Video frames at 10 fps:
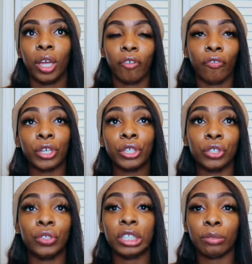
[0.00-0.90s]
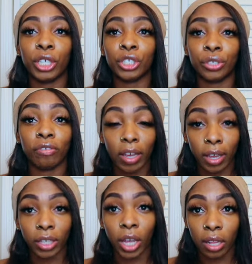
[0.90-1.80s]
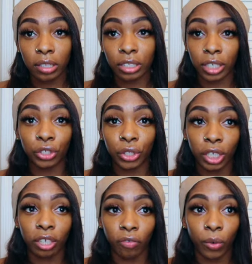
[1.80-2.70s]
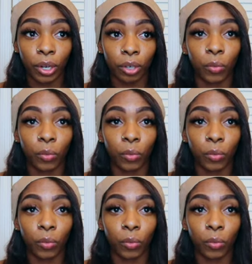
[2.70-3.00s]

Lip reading: First, you need to make sure you find the college that you're looking for.